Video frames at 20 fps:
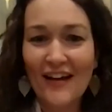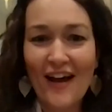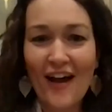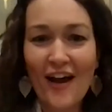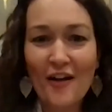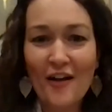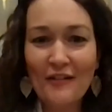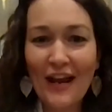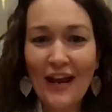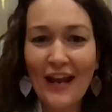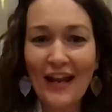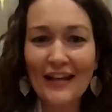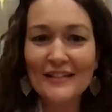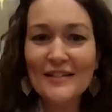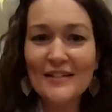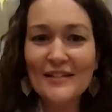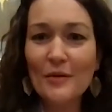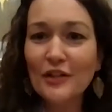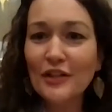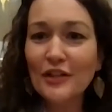All right,
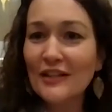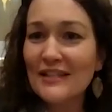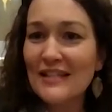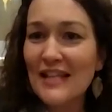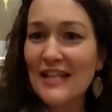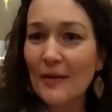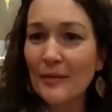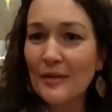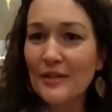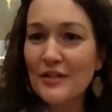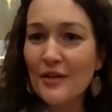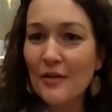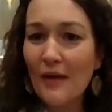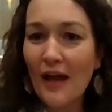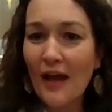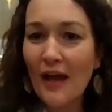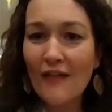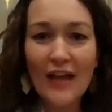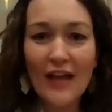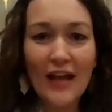so it looks like we don't
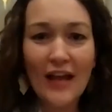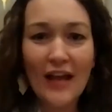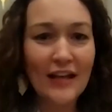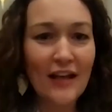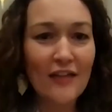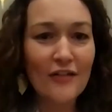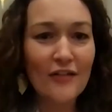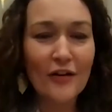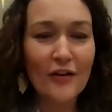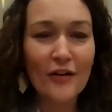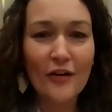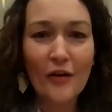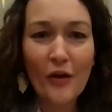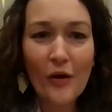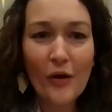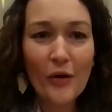have any other